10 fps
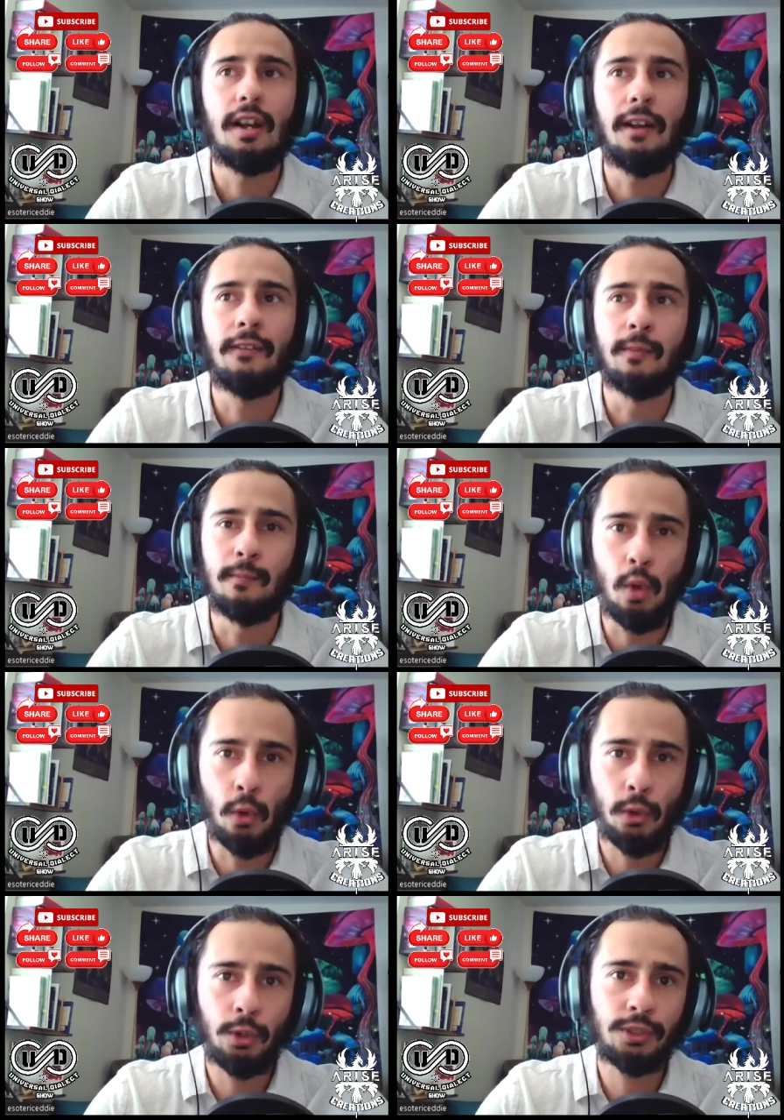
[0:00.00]
of
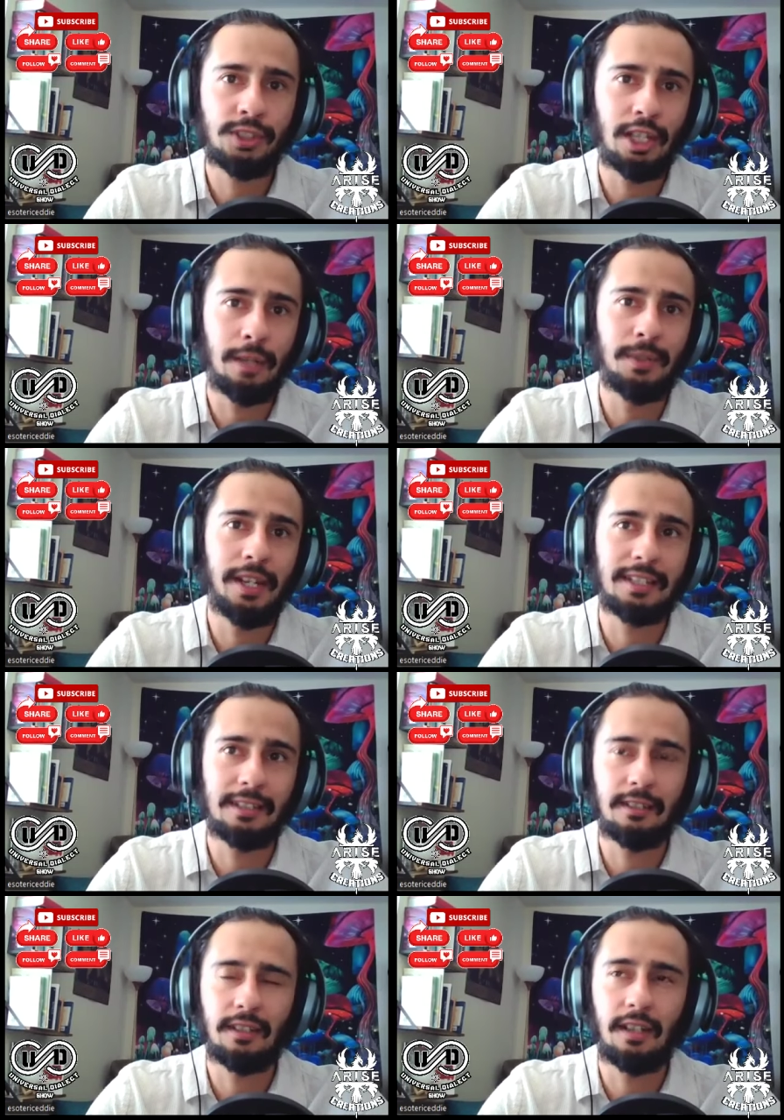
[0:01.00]
moral subject